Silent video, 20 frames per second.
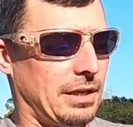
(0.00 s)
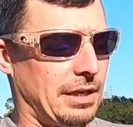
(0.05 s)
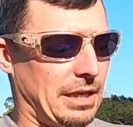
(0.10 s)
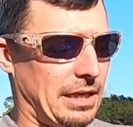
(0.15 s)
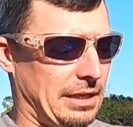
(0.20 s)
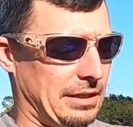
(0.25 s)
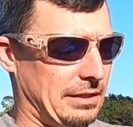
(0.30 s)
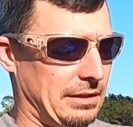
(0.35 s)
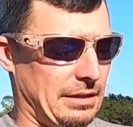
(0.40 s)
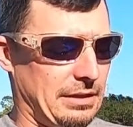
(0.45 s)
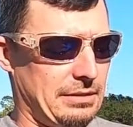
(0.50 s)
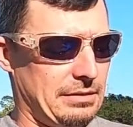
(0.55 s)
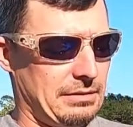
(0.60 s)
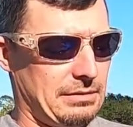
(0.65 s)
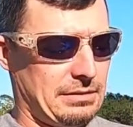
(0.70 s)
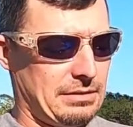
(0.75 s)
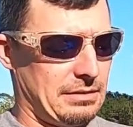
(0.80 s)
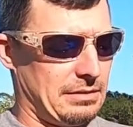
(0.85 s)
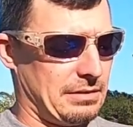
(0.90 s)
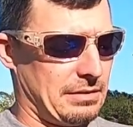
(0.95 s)
I
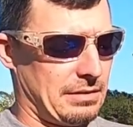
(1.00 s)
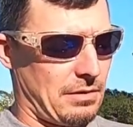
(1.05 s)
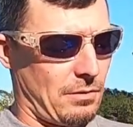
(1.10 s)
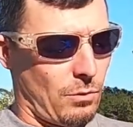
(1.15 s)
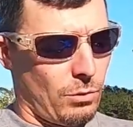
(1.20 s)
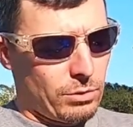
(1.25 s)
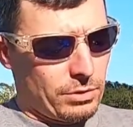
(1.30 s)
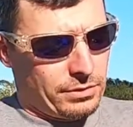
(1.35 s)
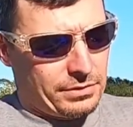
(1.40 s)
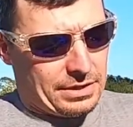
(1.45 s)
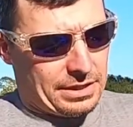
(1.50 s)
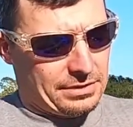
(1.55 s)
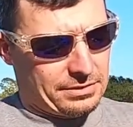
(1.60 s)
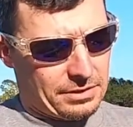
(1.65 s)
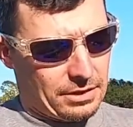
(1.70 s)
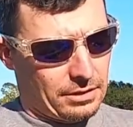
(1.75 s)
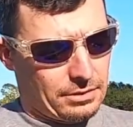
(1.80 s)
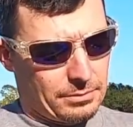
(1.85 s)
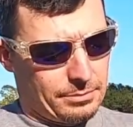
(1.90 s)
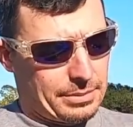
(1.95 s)
ordered these
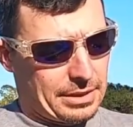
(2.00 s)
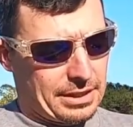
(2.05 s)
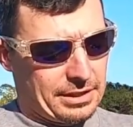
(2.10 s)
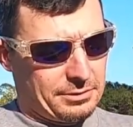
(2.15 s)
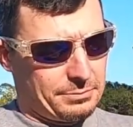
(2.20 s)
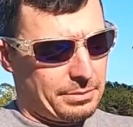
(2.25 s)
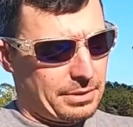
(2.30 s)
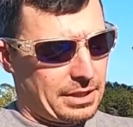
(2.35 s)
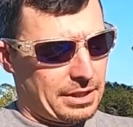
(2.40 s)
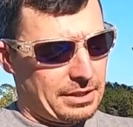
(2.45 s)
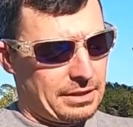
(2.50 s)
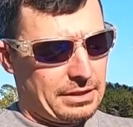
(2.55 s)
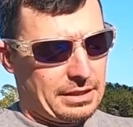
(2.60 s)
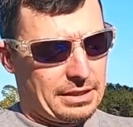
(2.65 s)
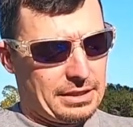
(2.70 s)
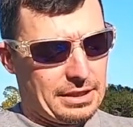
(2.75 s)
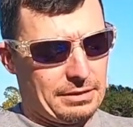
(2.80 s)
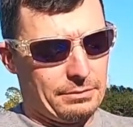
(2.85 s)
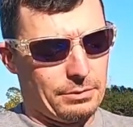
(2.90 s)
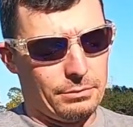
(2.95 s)
color baits, but I
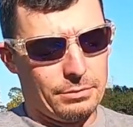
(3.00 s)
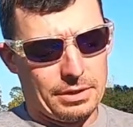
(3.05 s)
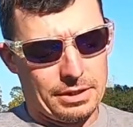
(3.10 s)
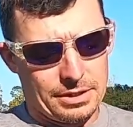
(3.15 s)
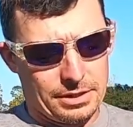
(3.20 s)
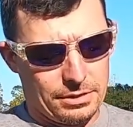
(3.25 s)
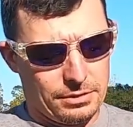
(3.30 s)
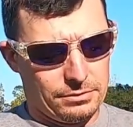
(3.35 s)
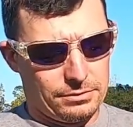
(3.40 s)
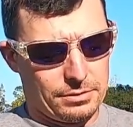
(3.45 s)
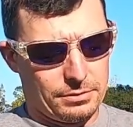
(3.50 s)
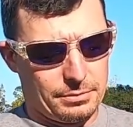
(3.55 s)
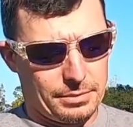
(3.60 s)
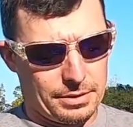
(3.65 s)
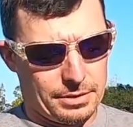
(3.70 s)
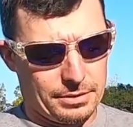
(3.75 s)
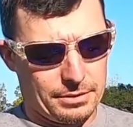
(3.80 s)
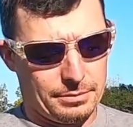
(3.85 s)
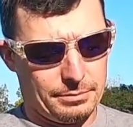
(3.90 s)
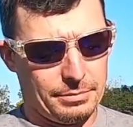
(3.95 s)
never really used them.
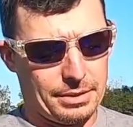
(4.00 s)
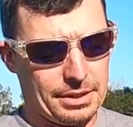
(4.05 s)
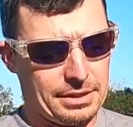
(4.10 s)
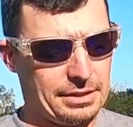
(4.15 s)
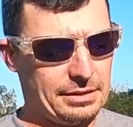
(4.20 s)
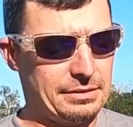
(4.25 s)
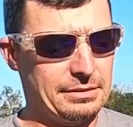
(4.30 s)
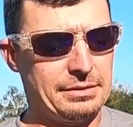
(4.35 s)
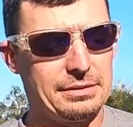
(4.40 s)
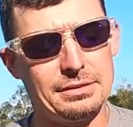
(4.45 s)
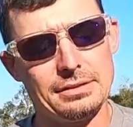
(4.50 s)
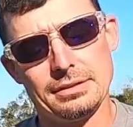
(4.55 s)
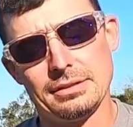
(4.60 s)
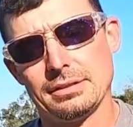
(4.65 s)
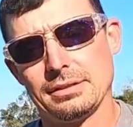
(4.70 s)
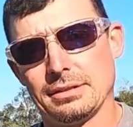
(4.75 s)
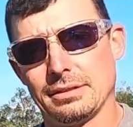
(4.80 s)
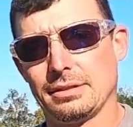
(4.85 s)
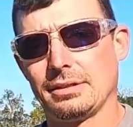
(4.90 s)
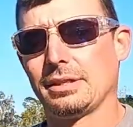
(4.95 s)
But
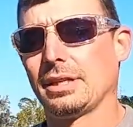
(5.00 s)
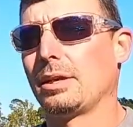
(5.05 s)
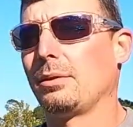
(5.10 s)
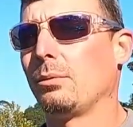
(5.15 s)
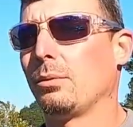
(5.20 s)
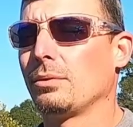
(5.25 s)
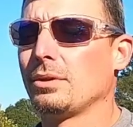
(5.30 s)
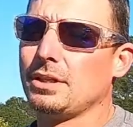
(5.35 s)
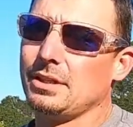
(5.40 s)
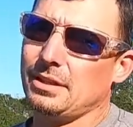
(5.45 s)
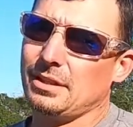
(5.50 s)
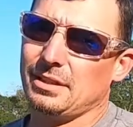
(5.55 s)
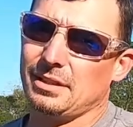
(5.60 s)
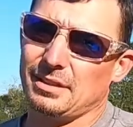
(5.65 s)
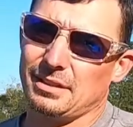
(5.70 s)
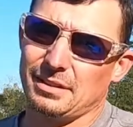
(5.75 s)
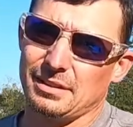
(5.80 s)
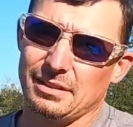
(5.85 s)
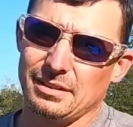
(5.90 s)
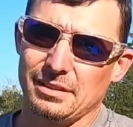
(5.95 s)
they wanted,
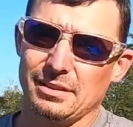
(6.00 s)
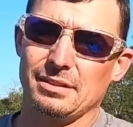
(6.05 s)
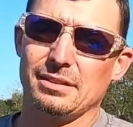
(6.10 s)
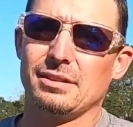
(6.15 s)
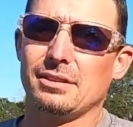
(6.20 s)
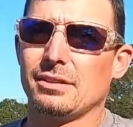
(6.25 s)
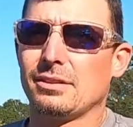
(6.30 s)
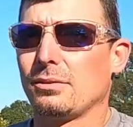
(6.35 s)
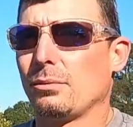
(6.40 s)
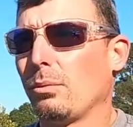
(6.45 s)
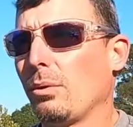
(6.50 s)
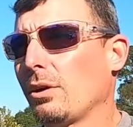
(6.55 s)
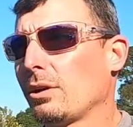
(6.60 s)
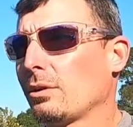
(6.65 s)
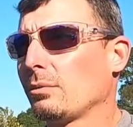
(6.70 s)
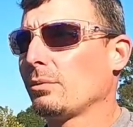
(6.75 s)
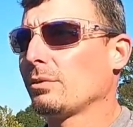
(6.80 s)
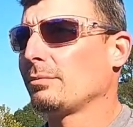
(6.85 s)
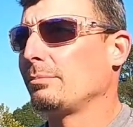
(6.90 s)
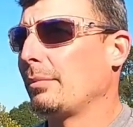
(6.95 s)
the
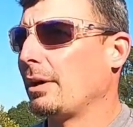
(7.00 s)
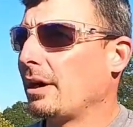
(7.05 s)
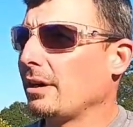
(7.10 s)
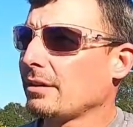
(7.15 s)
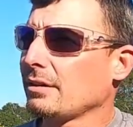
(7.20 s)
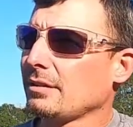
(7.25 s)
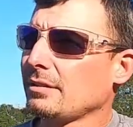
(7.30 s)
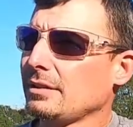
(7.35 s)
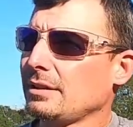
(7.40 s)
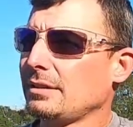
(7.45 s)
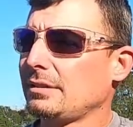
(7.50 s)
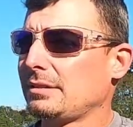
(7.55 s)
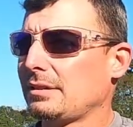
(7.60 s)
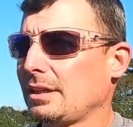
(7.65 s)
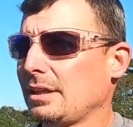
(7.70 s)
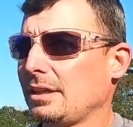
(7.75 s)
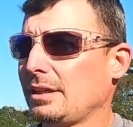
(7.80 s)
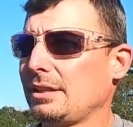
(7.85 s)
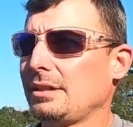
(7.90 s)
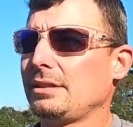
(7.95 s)
water was moderately
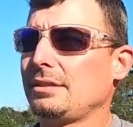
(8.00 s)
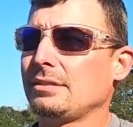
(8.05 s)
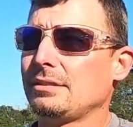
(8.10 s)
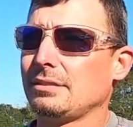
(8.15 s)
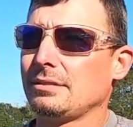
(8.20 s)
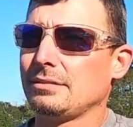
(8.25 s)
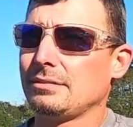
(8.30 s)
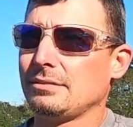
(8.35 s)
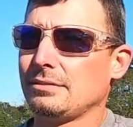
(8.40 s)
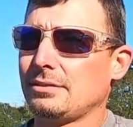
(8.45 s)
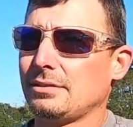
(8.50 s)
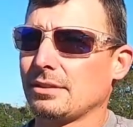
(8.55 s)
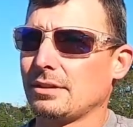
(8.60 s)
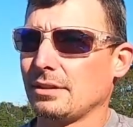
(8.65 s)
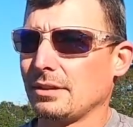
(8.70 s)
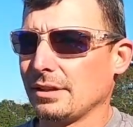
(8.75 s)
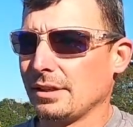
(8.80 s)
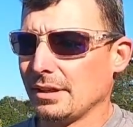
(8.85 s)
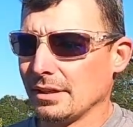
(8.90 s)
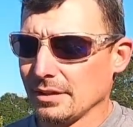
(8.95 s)
stained to
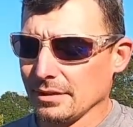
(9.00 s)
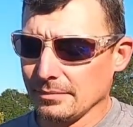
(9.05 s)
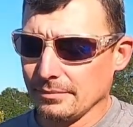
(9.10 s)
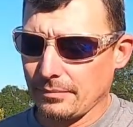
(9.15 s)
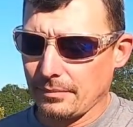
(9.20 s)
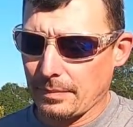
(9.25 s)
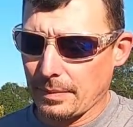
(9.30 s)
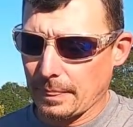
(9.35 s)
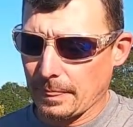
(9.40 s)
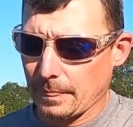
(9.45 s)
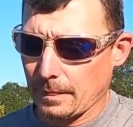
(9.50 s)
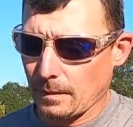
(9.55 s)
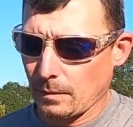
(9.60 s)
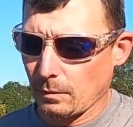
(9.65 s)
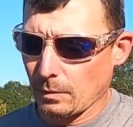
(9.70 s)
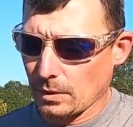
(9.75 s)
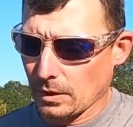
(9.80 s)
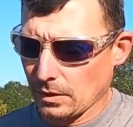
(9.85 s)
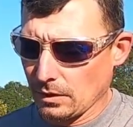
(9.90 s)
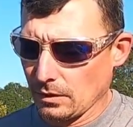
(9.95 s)
clear
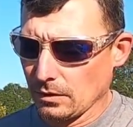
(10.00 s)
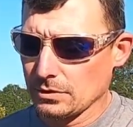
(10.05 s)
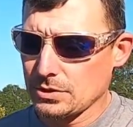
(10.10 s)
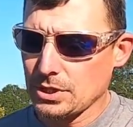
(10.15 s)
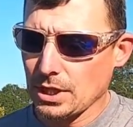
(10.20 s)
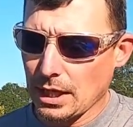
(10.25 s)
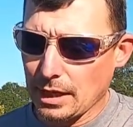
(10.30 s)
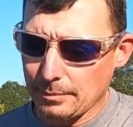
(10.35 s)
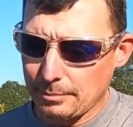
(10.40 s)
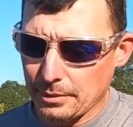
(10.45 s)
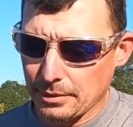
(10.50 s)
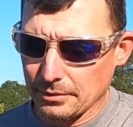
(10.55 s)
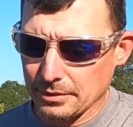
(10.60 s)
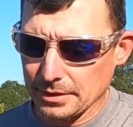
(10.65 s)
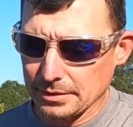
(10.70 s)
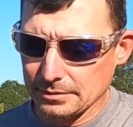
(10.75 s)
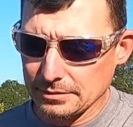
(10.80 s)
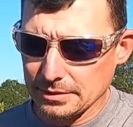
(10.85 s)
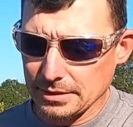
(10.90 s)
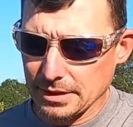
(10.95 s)
with a little chop on
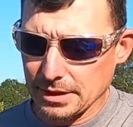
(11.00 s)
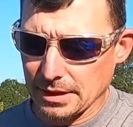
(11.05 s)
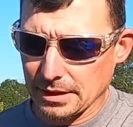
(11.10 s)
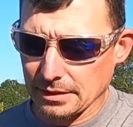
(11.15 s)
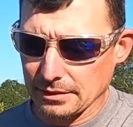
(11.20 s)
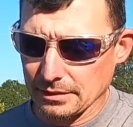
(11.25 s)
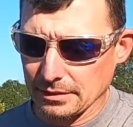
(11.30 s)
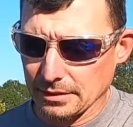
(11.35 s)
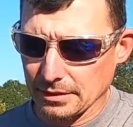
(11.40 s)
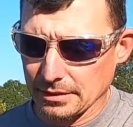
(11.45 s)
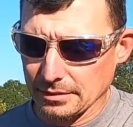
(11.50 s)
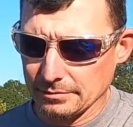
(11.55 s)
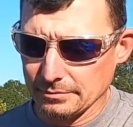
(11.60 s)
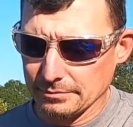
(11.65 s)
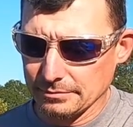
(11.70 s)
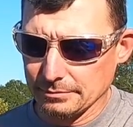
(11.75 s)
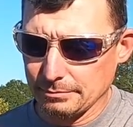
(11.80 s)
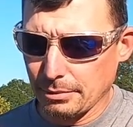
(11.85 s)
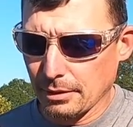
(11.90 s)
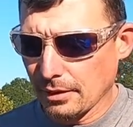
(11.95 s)
it, and
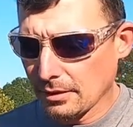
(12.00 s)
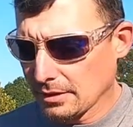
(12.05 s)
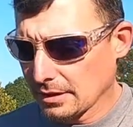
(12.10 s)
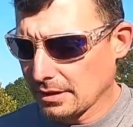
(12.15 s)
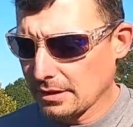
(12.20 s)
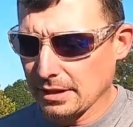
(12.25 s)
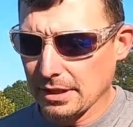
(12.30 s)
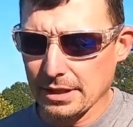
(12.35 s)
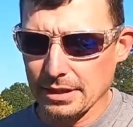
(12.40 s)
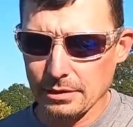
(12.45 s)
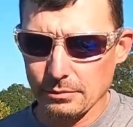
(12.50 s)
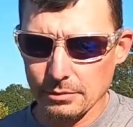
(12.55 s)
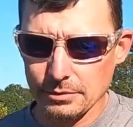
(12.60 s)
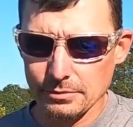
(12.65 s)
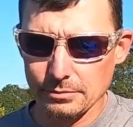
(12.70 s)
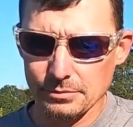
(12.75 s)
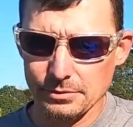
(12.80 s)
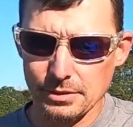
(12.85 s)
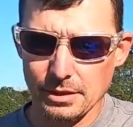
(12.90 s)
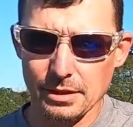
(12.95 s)
partly cloudy with
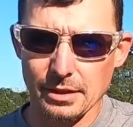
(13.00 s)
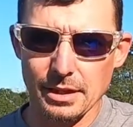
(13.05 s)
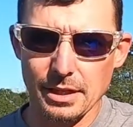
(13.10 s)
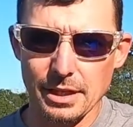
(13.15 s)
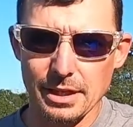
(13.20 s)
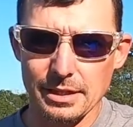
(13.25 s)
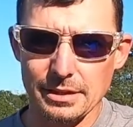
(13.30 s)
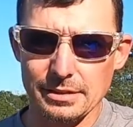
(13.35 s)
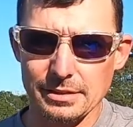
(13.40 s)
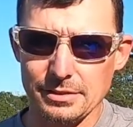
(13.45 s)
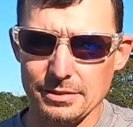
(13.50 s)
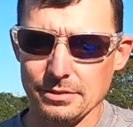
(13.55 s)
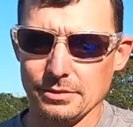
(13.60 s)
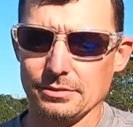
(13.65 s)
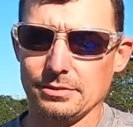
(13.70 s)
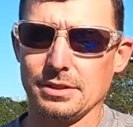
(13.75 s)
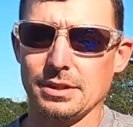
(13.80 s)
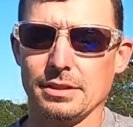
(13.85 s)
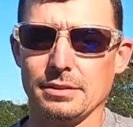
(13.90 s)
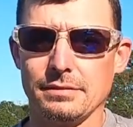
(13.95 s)
some sunlight, as you'll
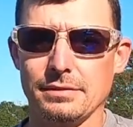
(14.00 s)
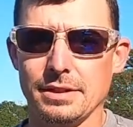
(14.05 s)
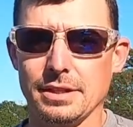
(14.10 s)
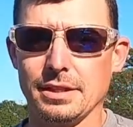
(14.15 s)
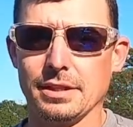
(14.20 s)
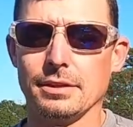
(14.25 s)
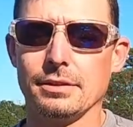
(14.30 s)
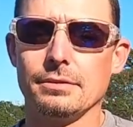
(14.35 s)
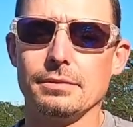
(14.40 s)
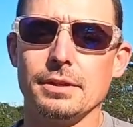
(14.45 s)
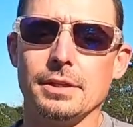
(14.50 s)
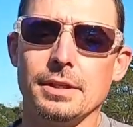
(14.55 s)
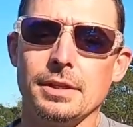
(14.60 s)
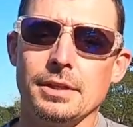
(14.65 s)
see in the video.